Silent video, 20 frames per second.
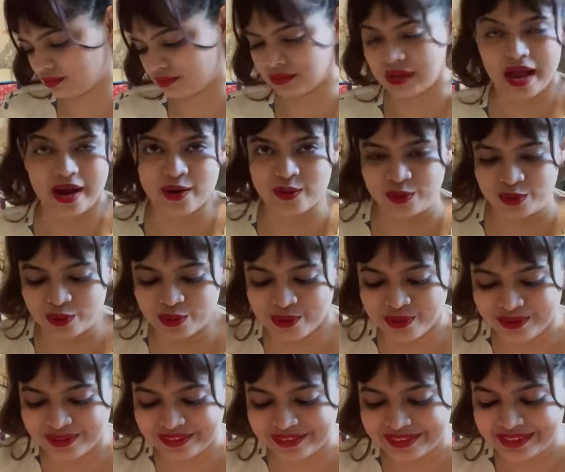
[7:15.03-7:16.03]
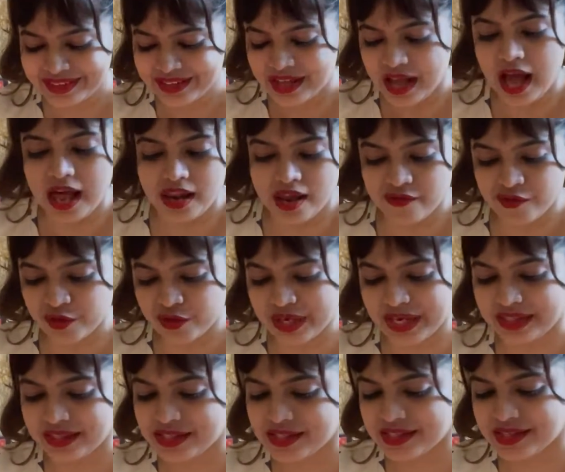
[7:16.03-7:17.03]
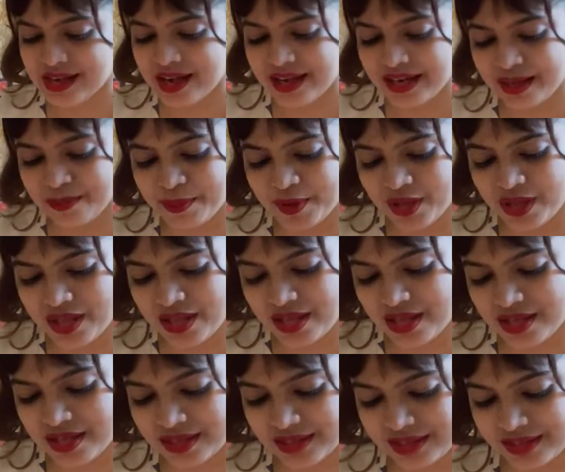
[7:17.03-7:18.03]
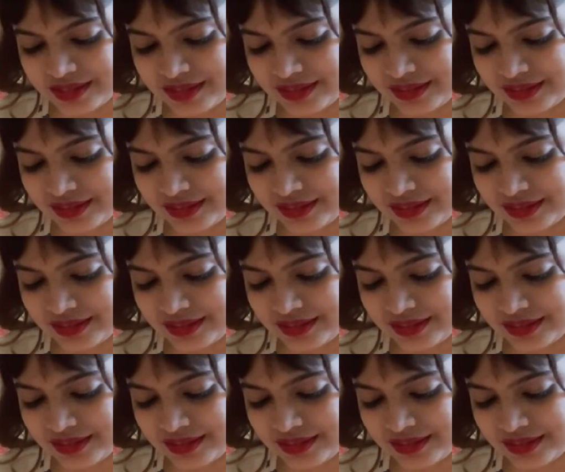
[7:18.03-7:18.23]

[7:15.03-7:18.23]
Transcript: I don't know. I'll have to read this tiny book.